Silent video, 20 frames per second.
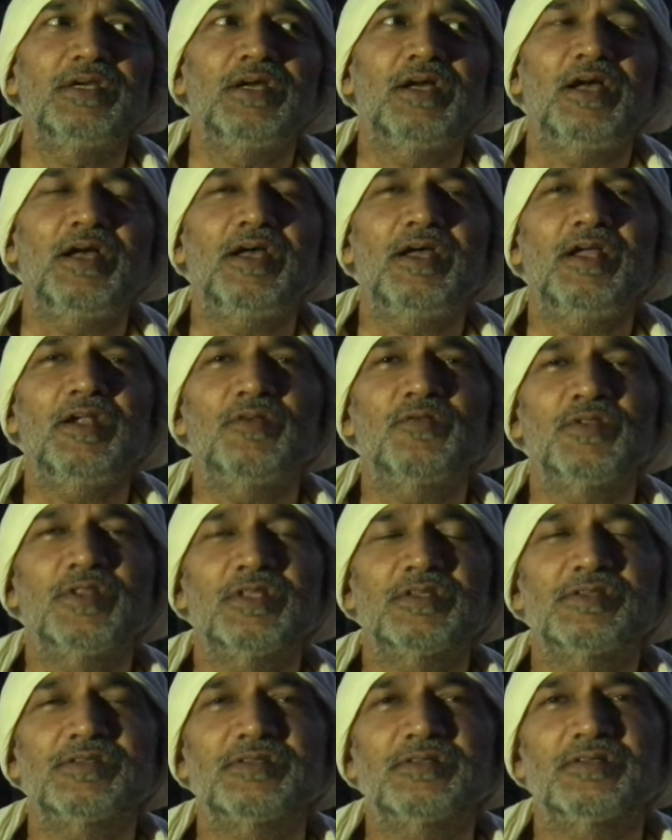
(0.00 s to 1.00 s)
And with
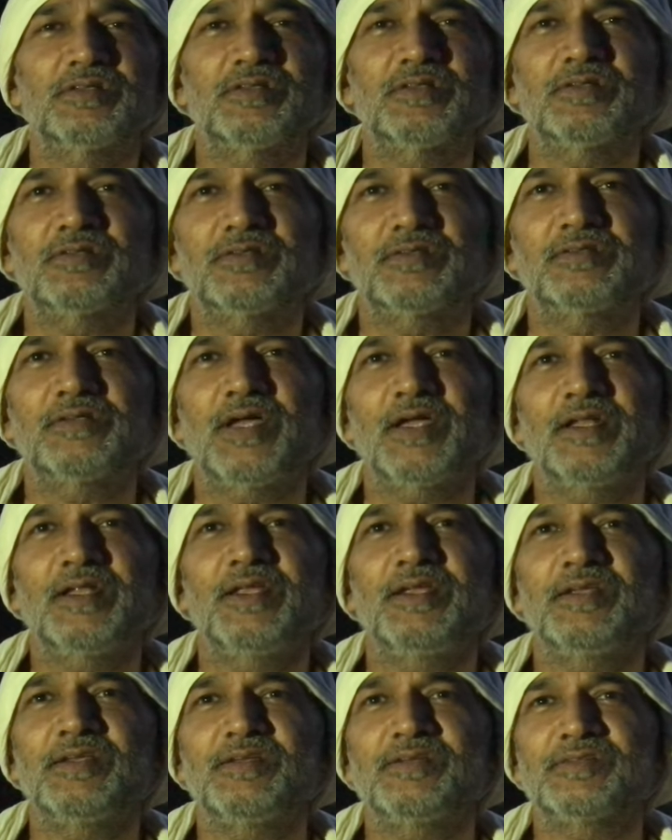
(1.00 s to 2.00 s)
the
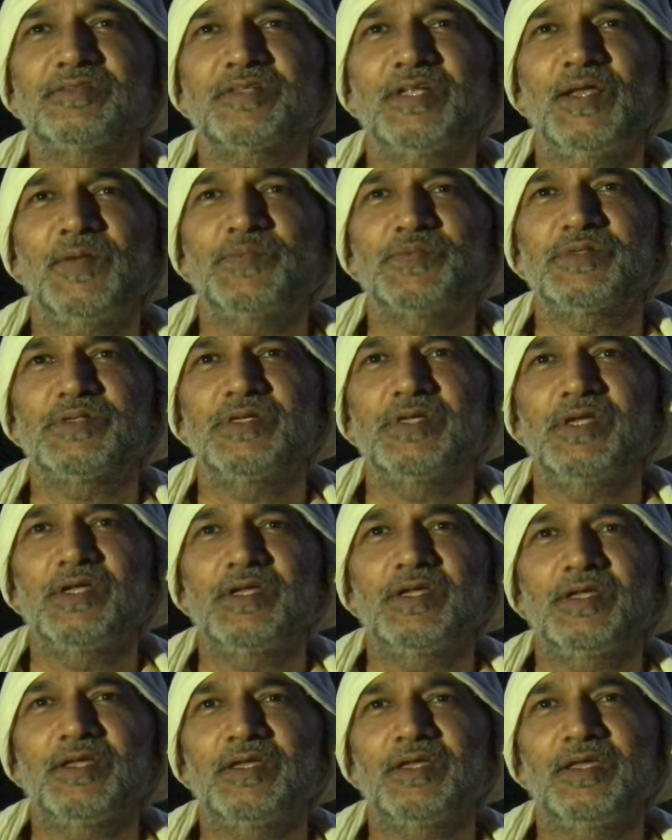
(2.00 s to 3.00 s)
tiny steps,
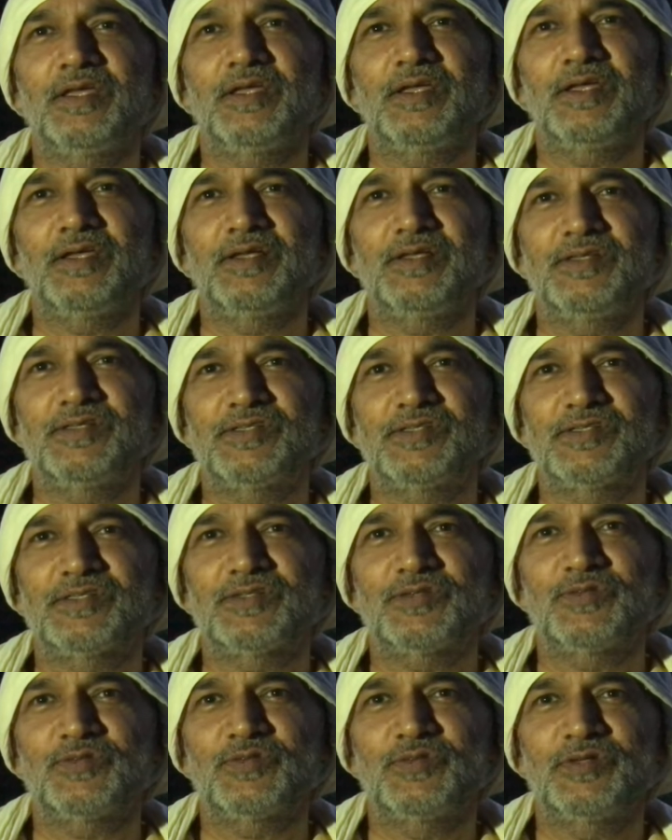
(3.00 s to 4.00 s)
he's
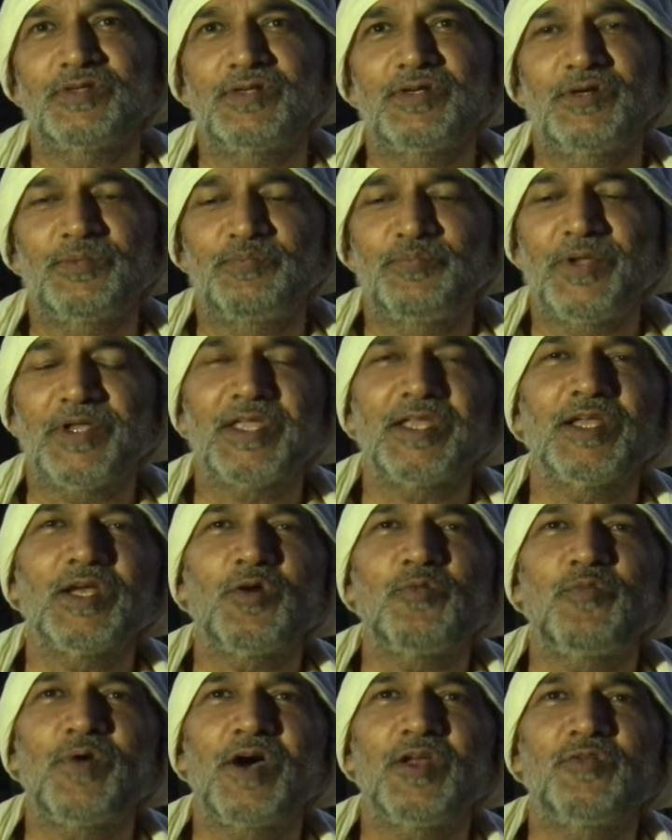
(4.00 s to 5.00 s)
picking
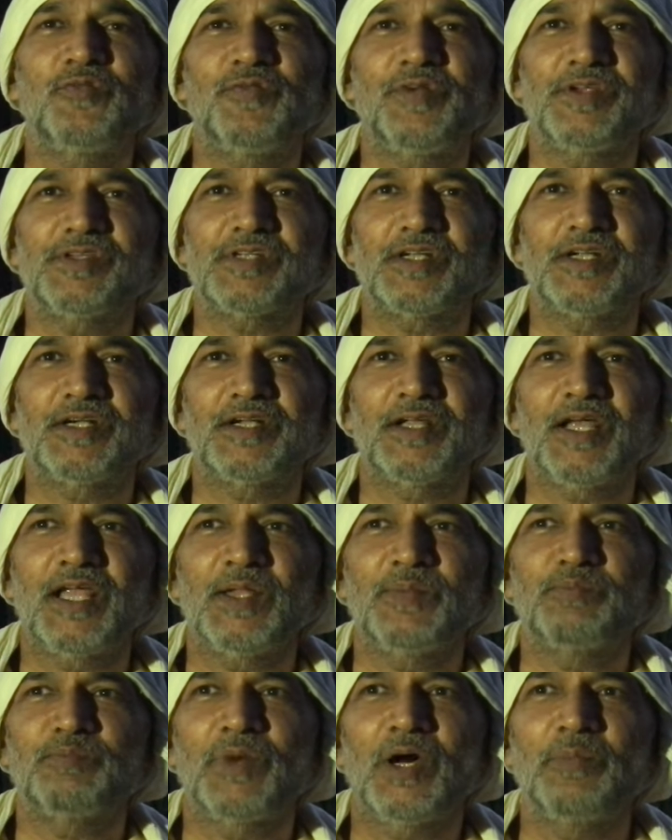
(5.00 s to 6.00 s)
up one fish at a
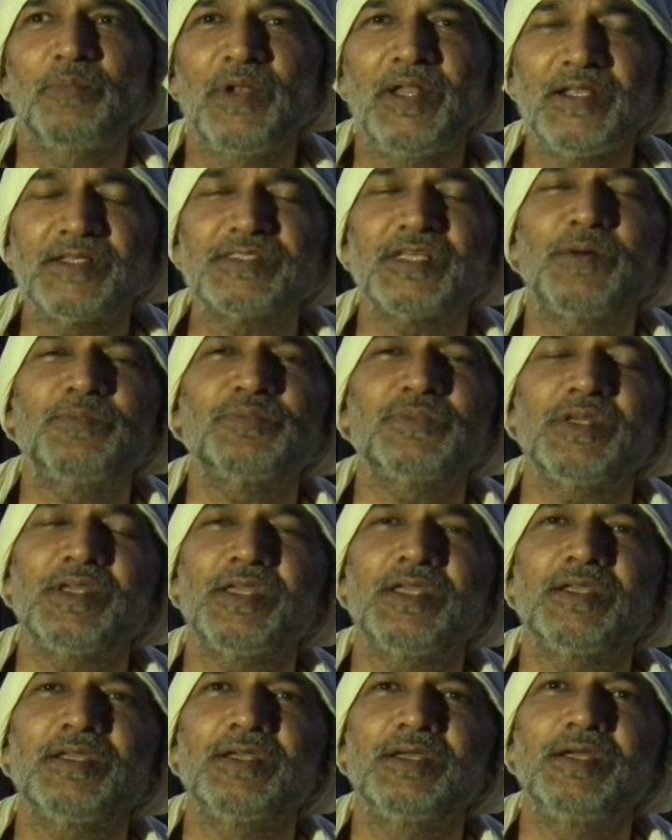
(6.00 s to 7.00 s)
time, mumbling
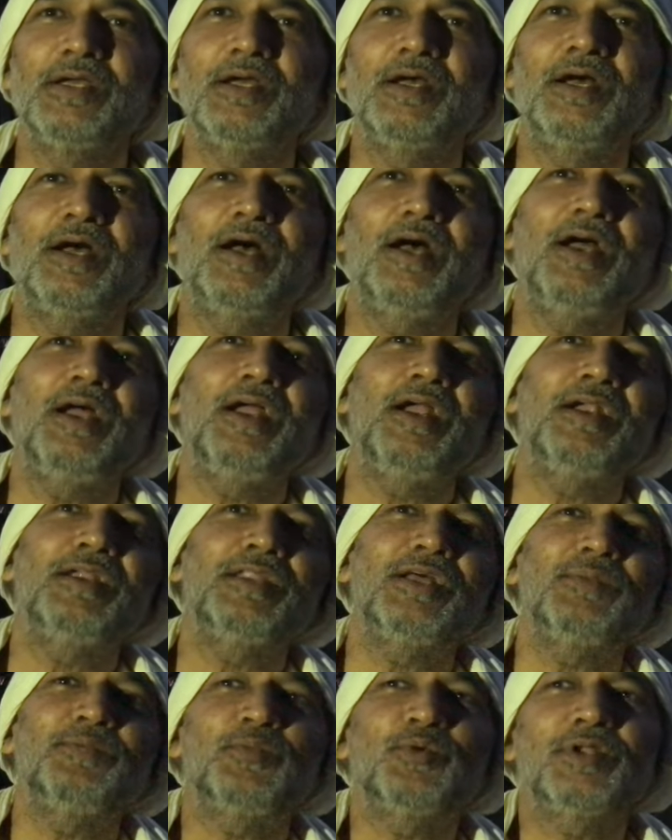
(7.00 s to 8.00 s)
something, and
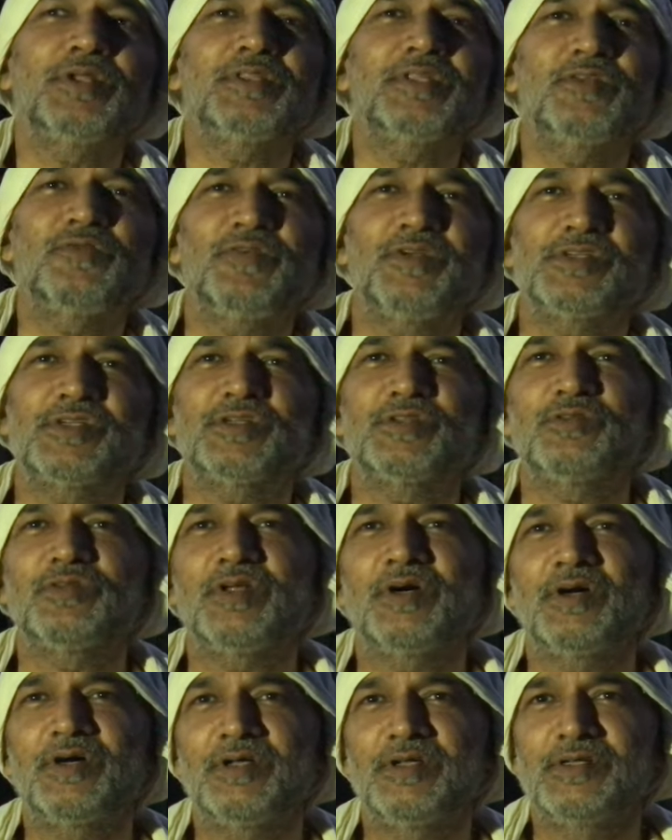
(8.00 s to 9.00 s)
then putting that fish into
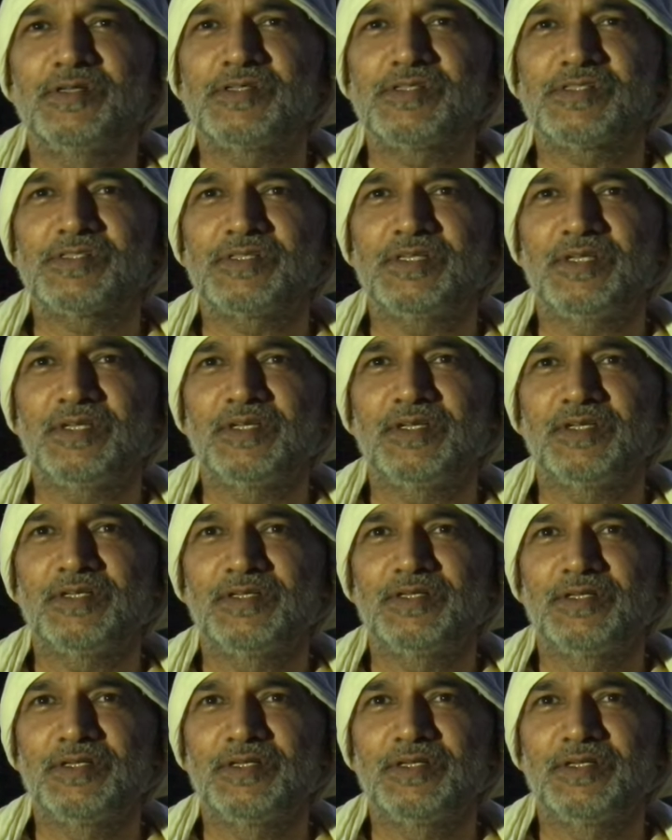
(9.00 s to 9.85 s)
the sea.